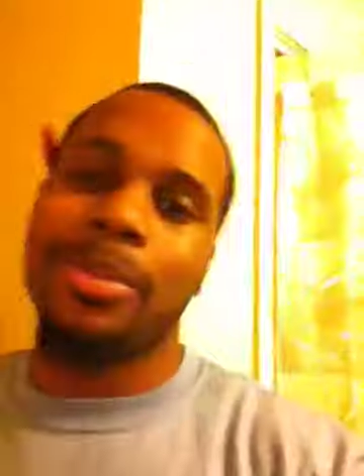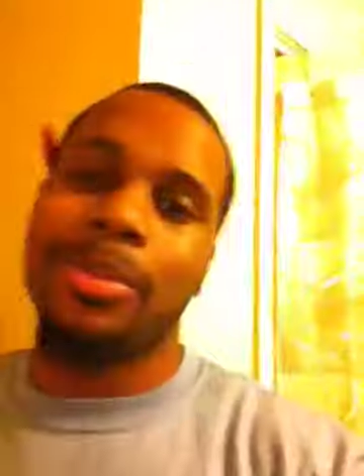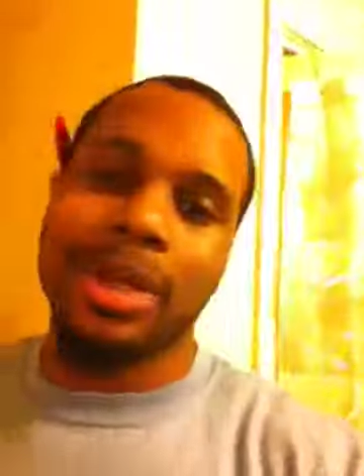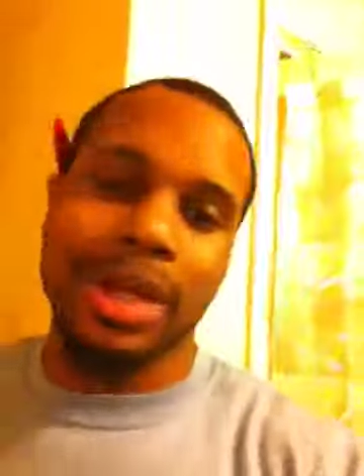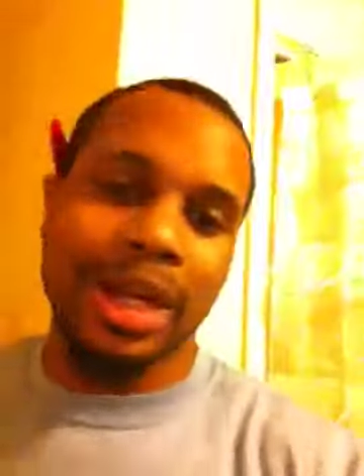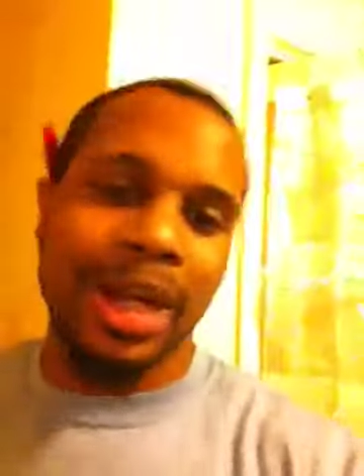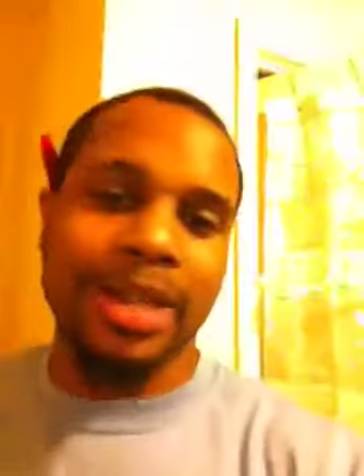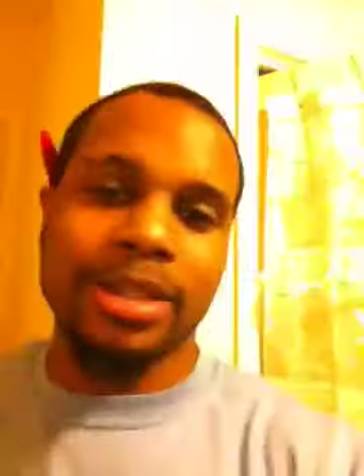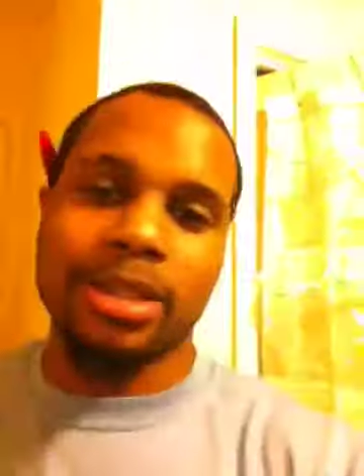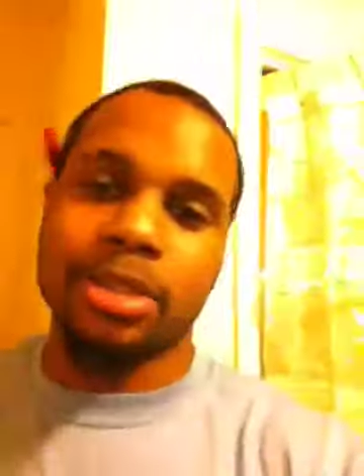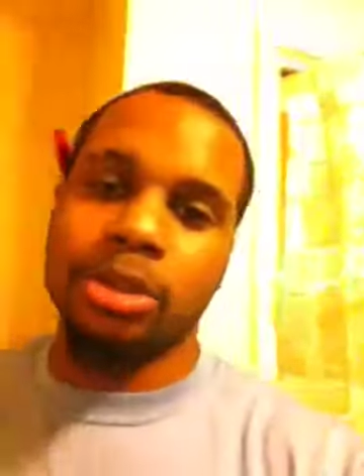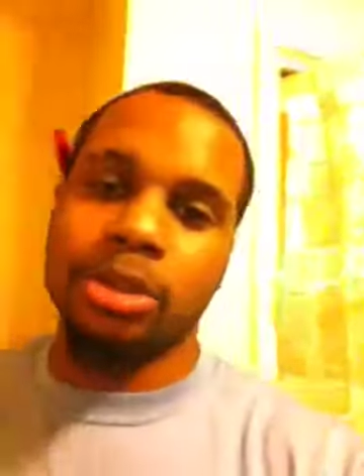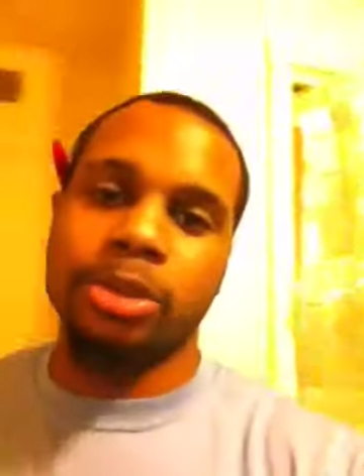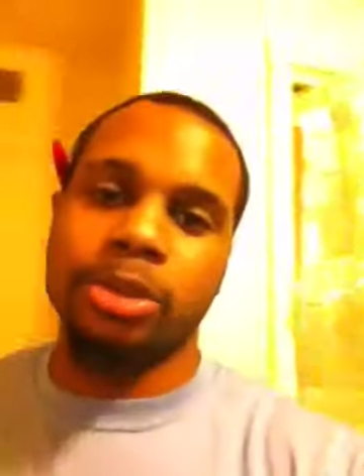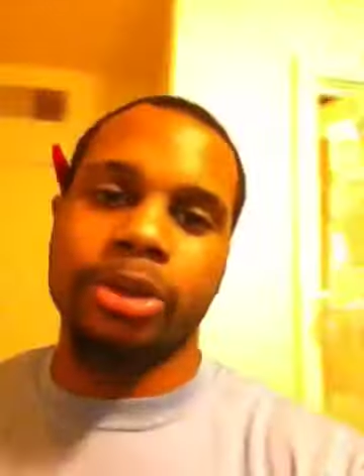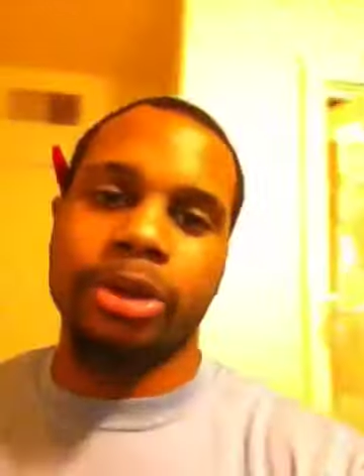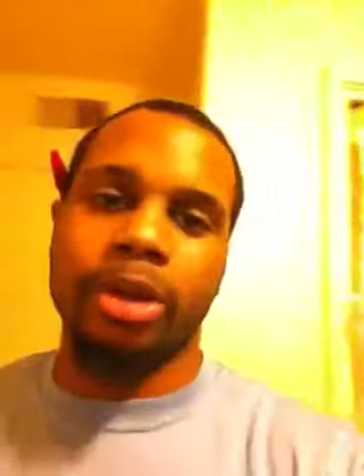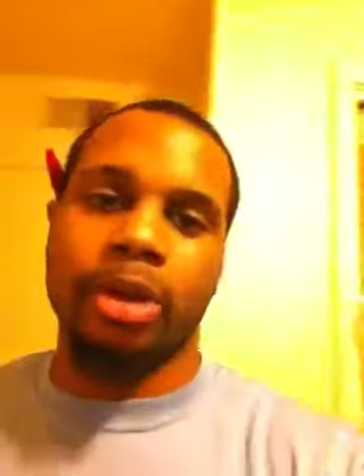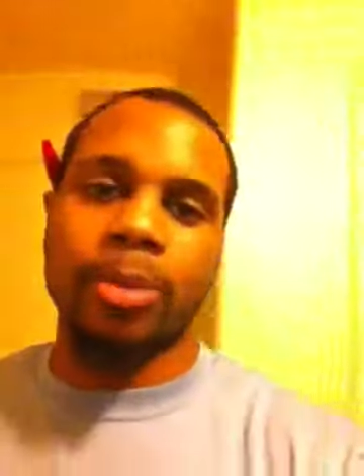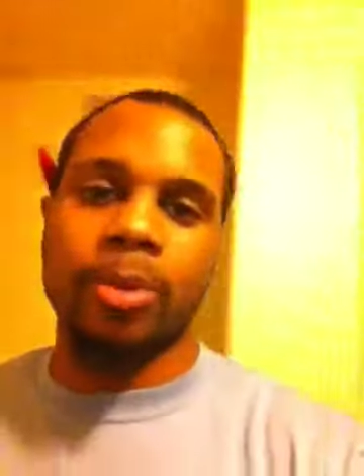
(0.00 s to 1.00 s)
been like the
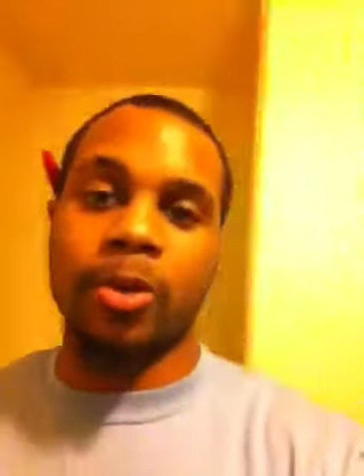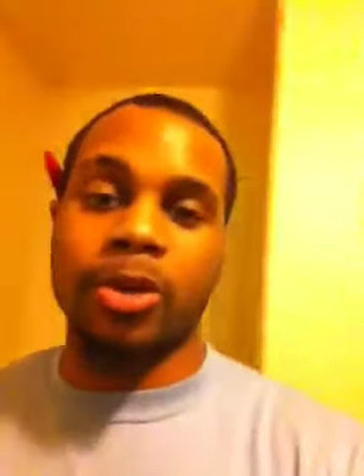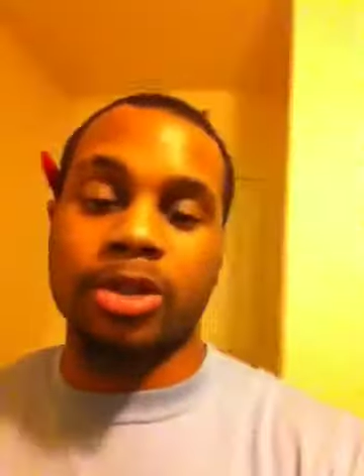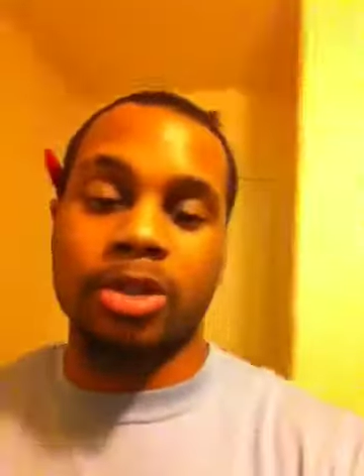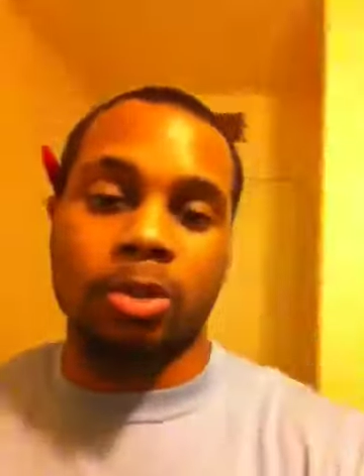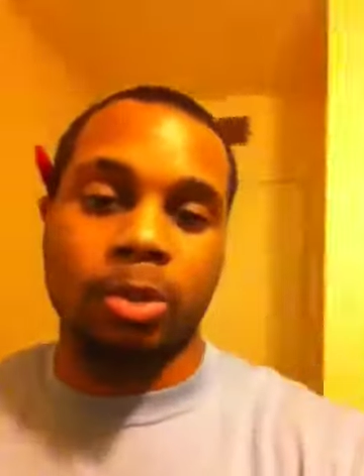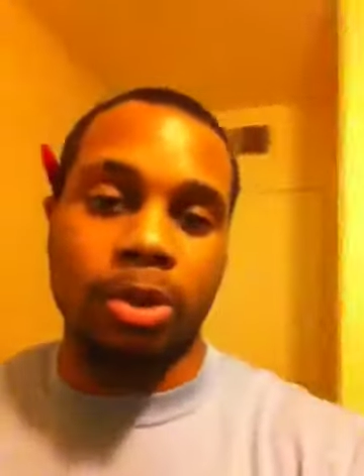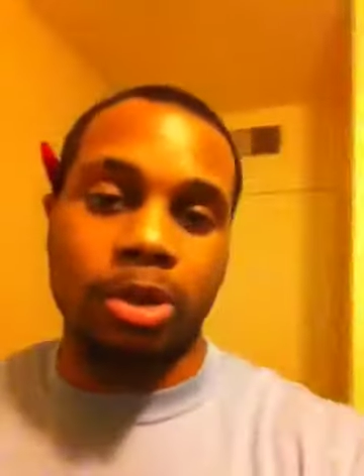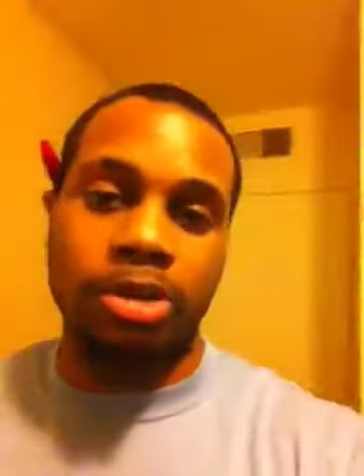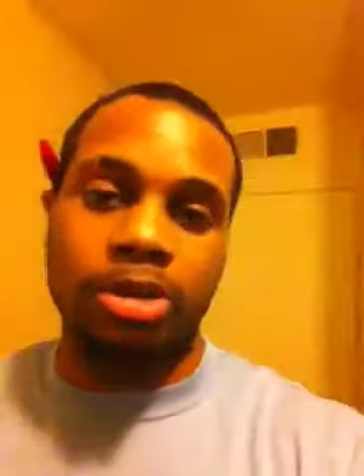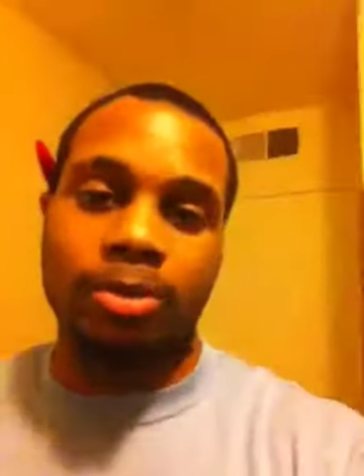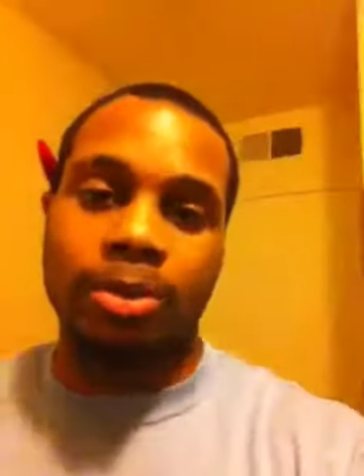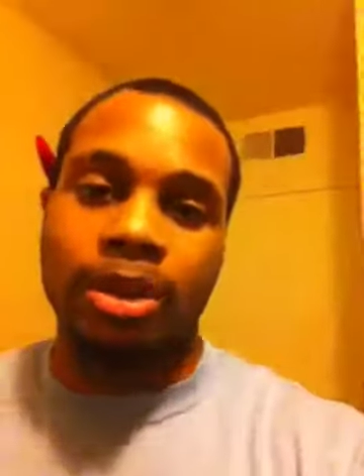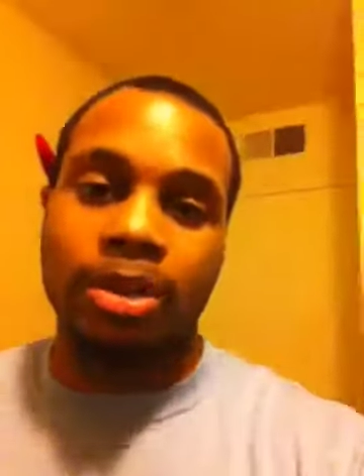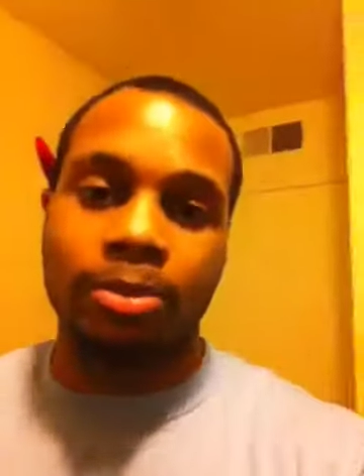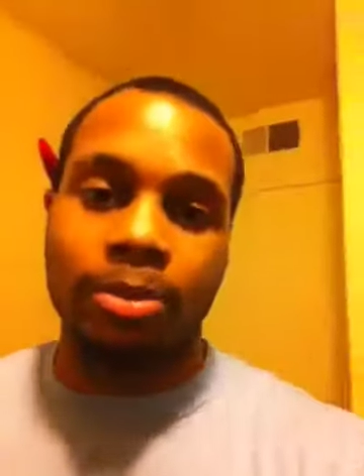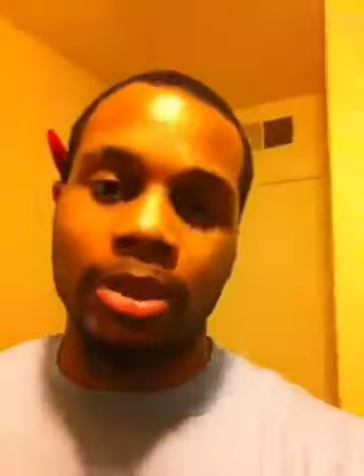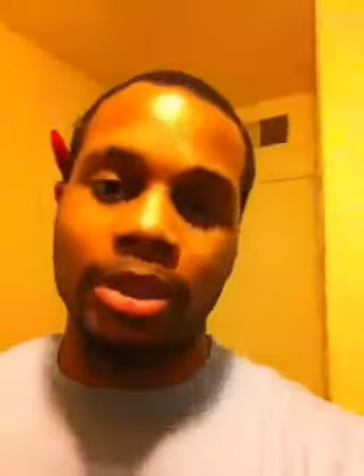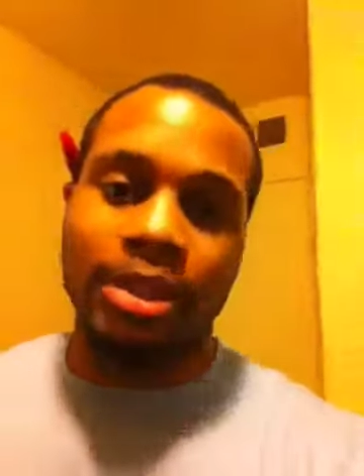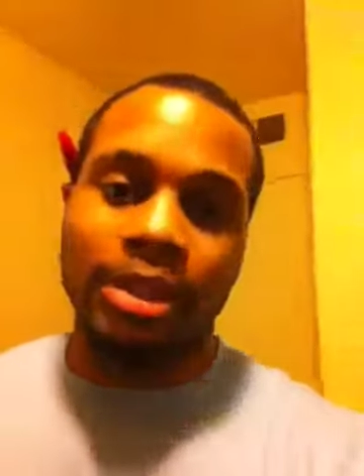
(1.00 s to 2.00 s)
dude, you hear me? Russell Wilson been
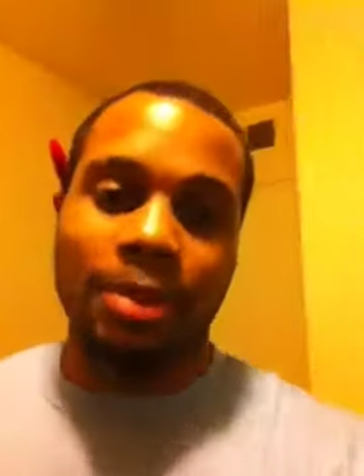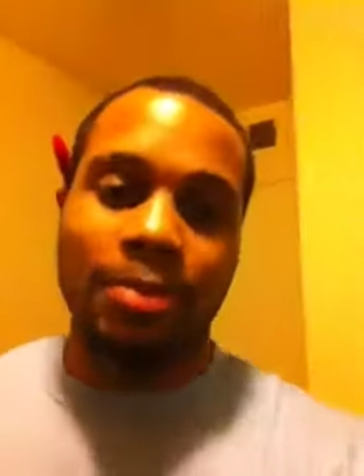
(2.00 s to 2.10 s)
a beast.